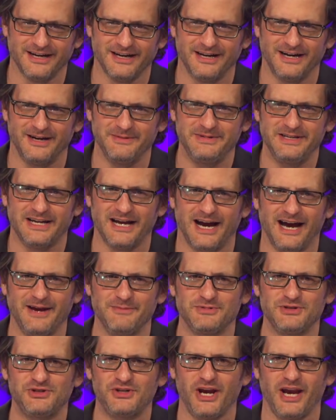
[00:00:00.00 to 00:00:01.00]
I mean,
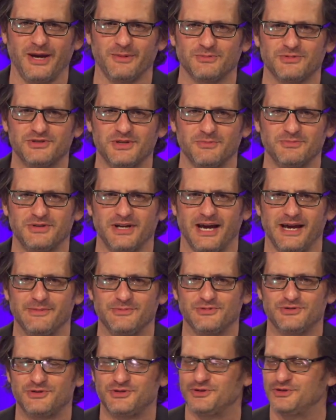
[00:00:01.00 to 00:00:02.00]
I'm ashamed
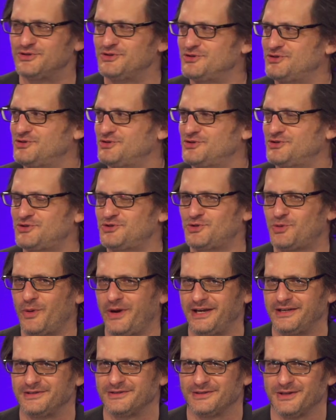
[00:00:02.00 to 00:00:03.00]
sometimes to
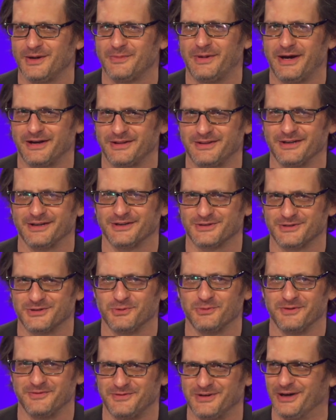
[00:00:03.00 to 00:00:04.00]
tweet about things that
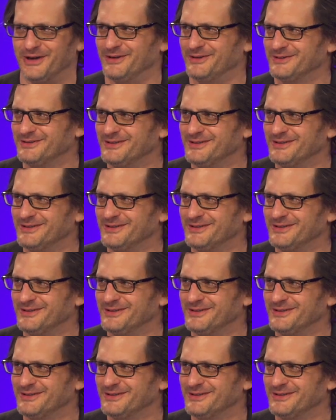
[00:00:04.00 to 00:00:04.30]
we've done